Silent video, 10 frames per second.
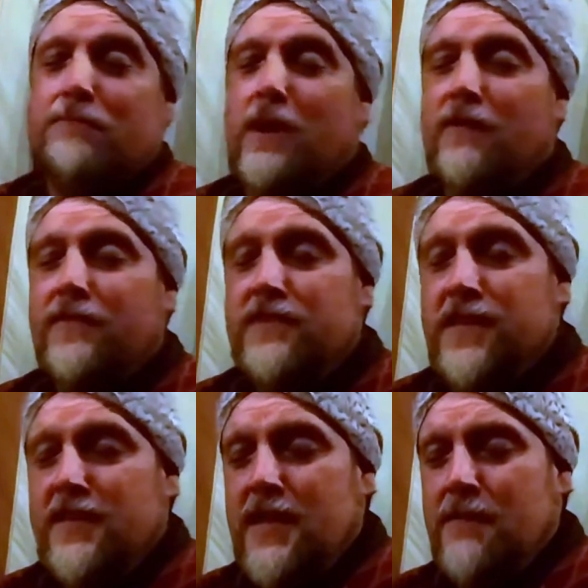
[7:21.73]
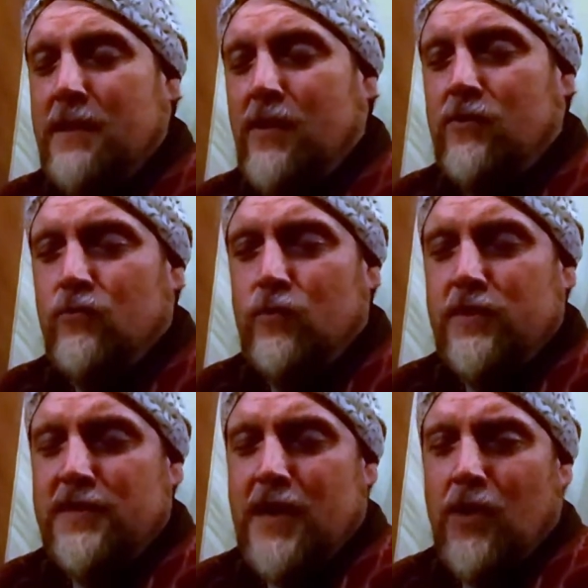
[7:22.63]
Parvati came out with
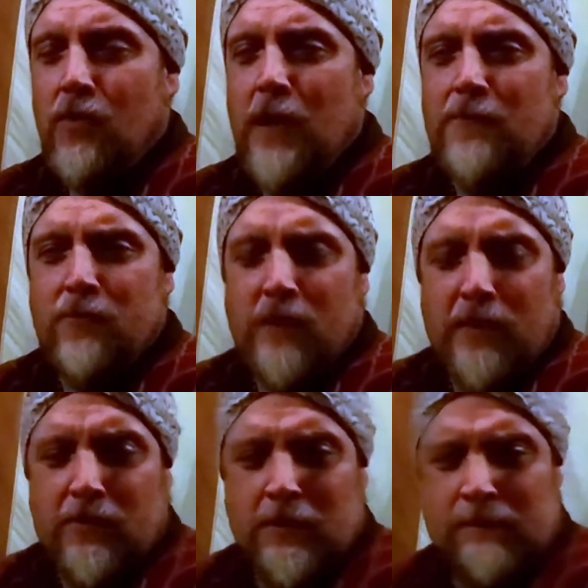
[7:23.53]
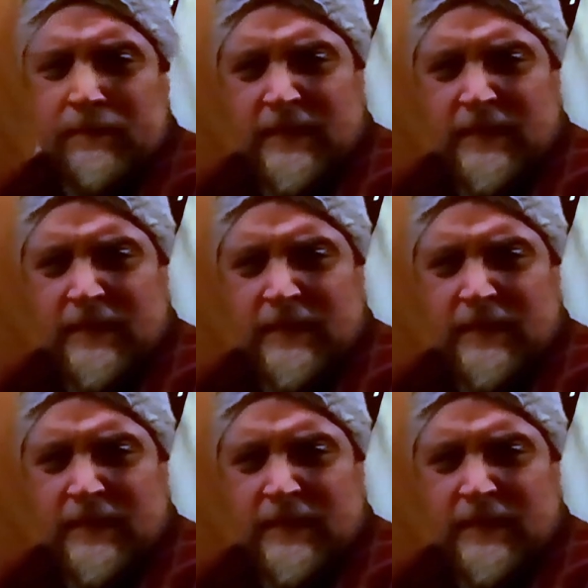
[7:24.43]
a towel wrapped around her.